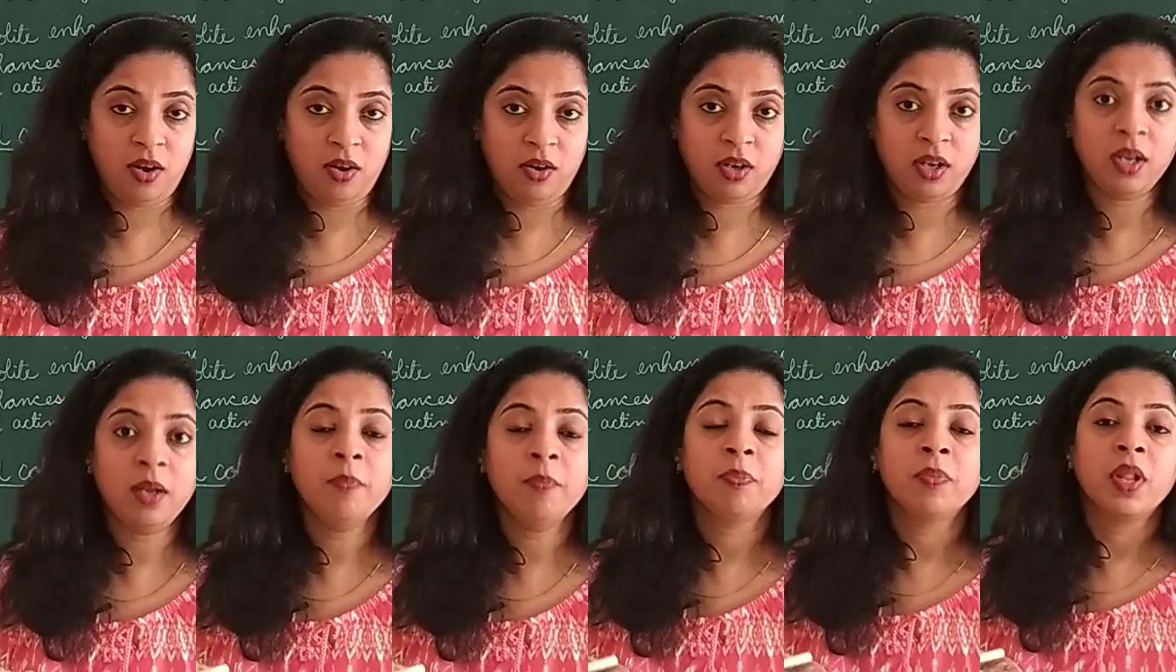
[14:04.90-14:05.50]

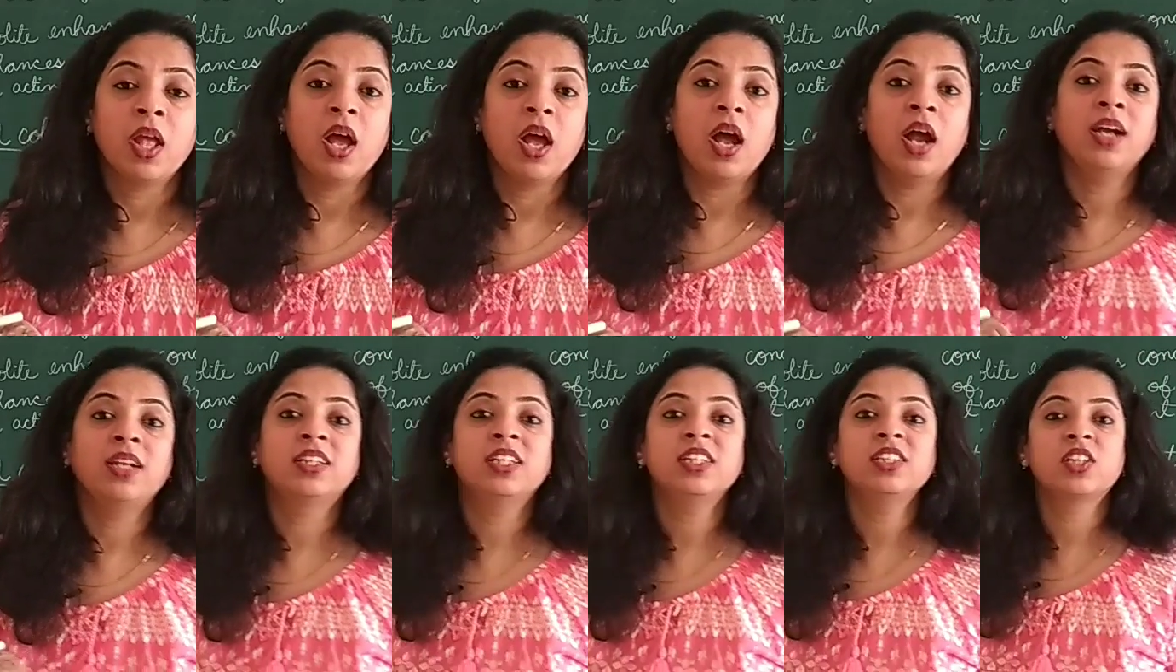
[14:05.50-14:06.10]
okay,
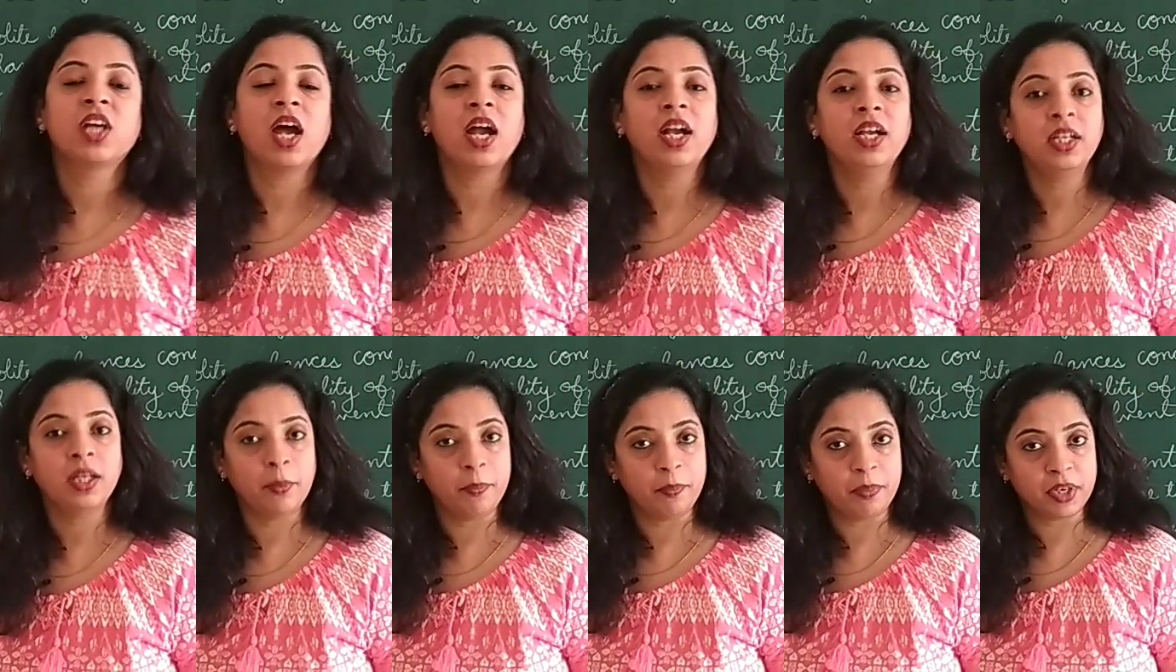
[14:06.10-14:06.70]
at this high
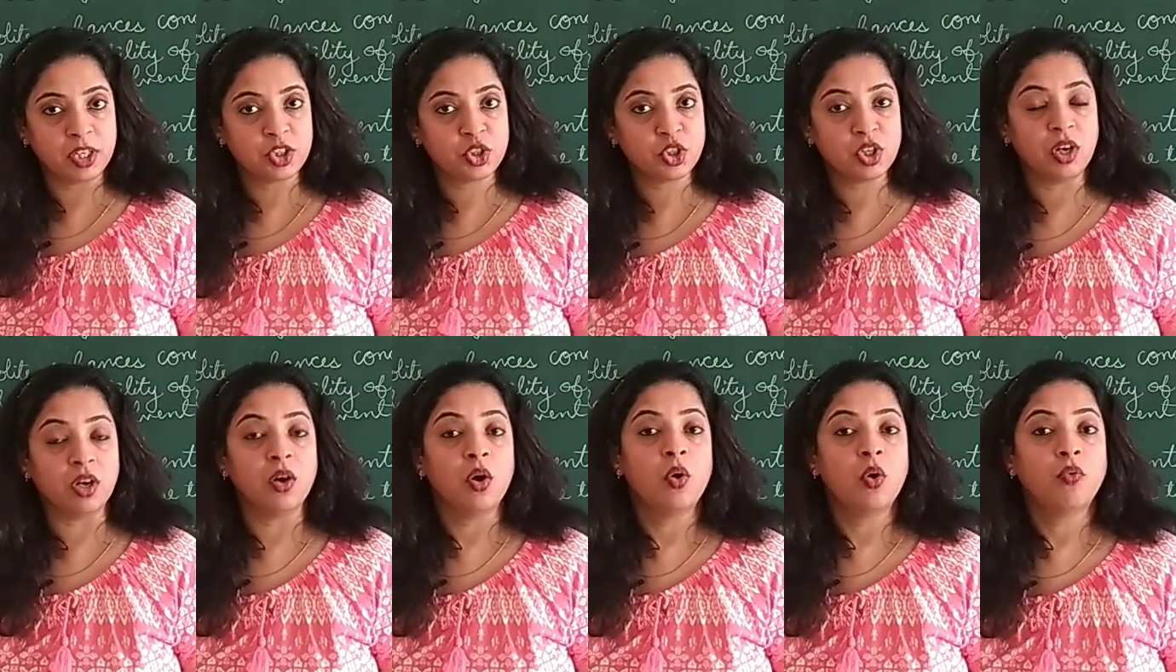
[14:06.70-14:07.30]

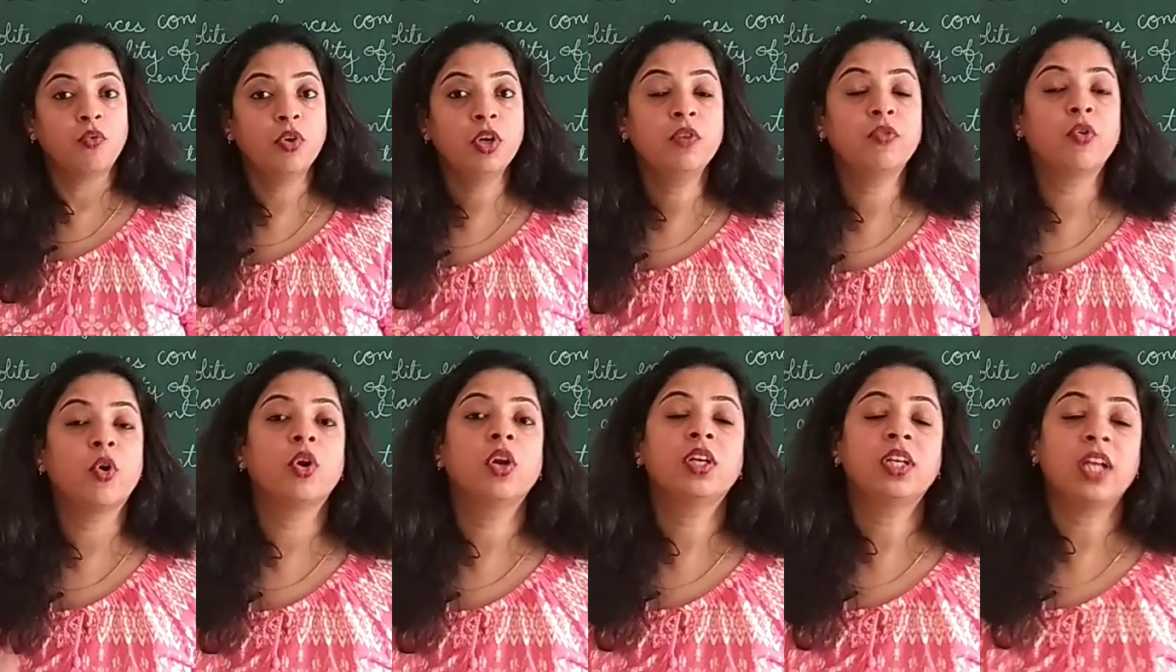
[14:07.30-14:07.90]
temperature would
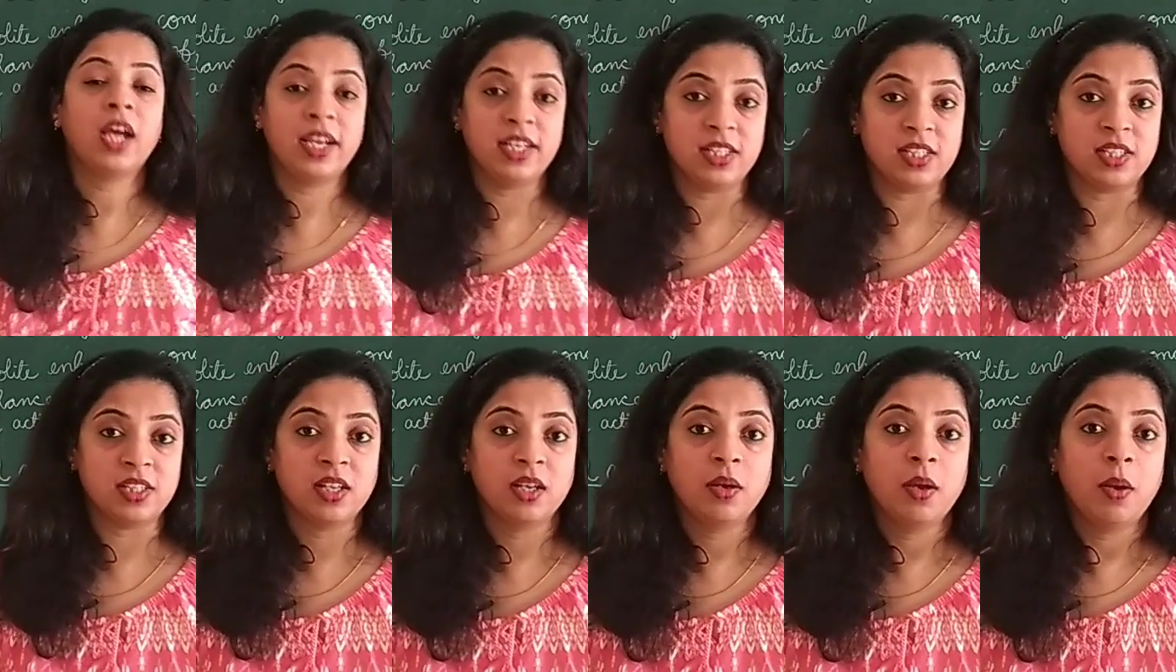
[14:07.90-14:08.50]

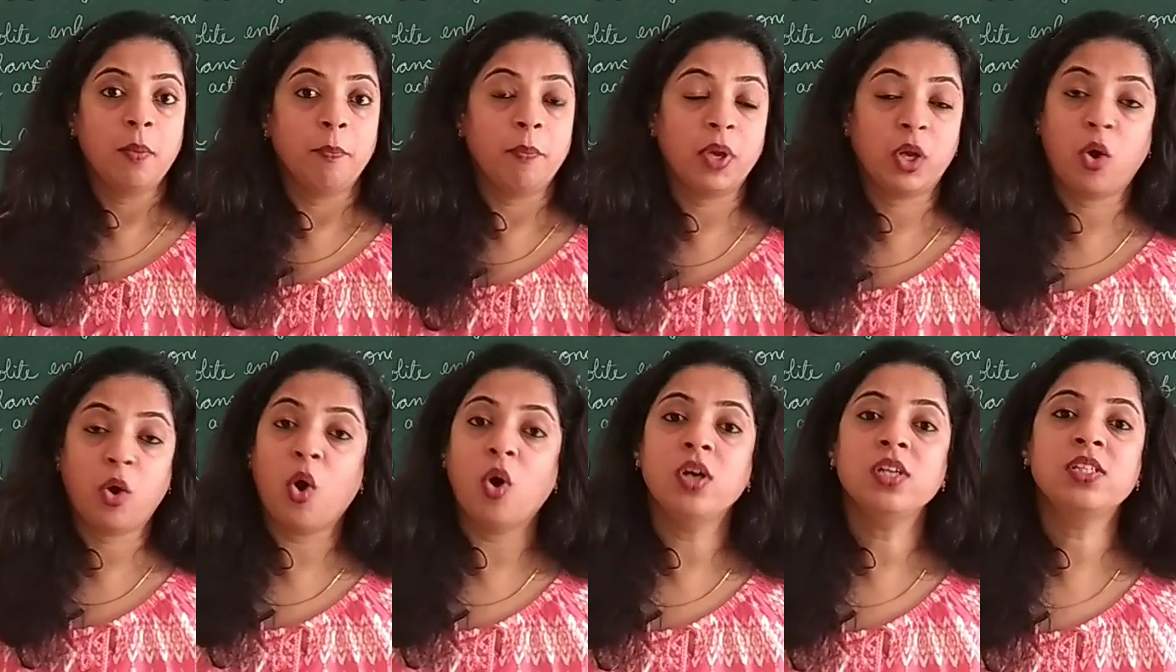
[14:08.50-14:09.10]
volatilize
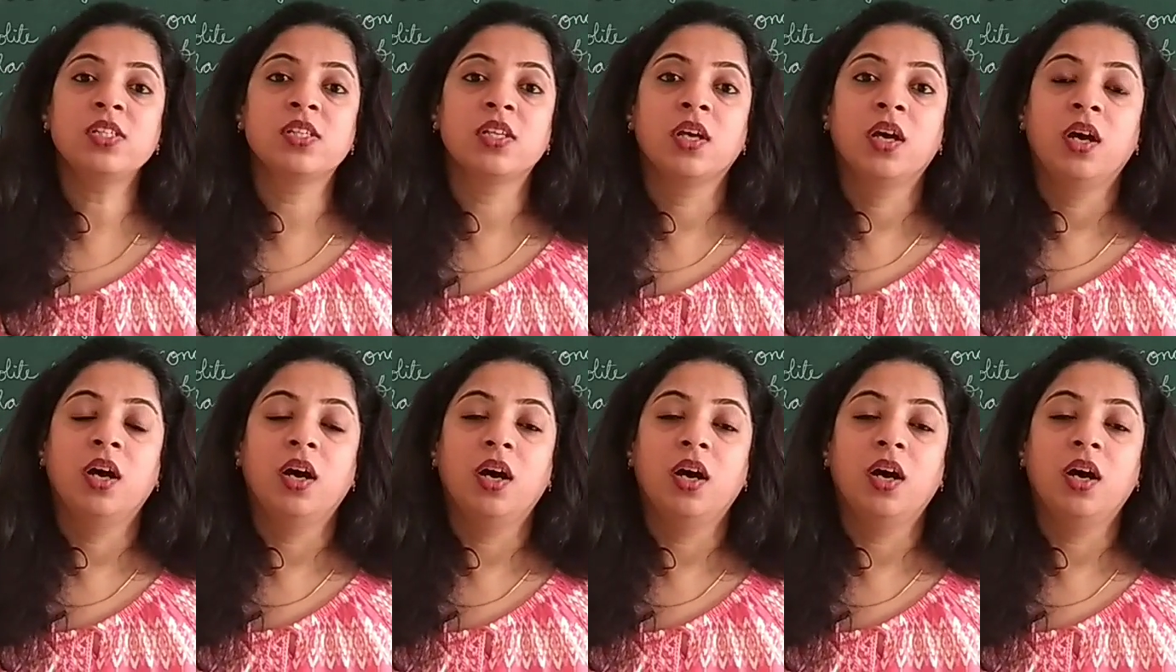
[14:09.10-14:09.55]
because